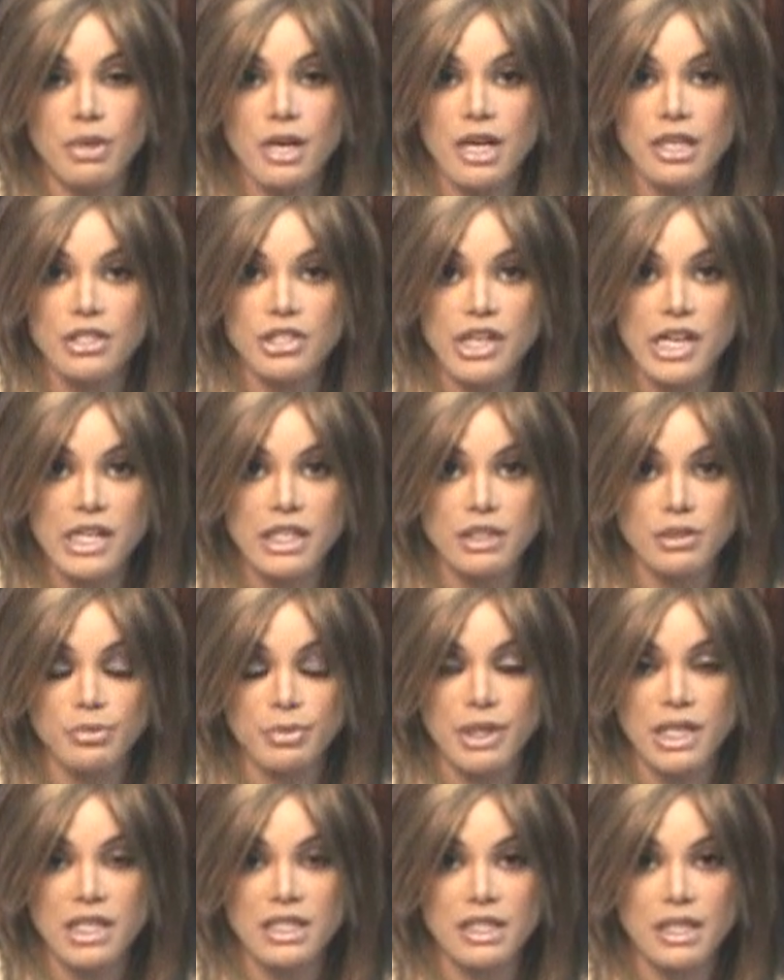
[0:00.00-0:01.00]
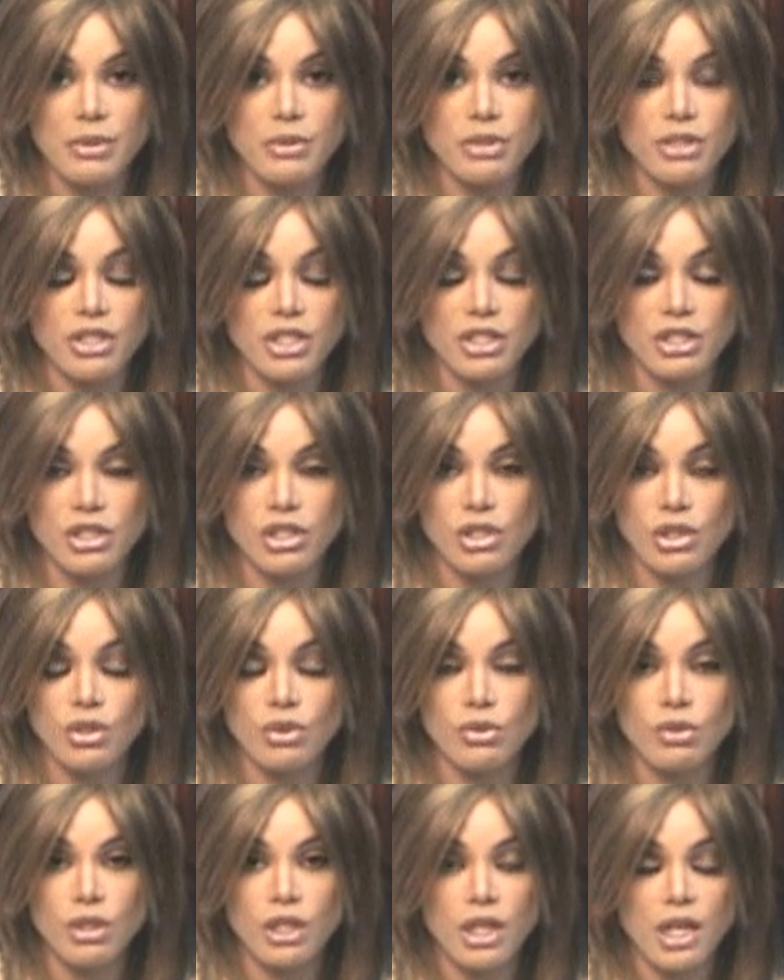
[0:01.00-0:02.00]
project because I was just
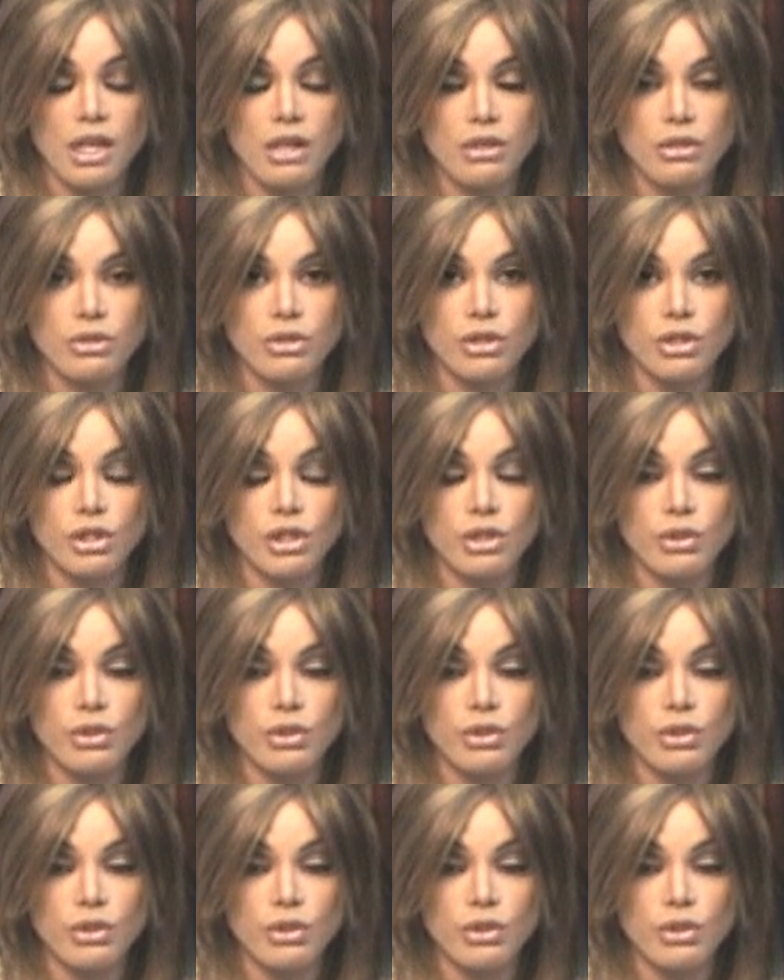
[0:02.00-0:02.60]
too close,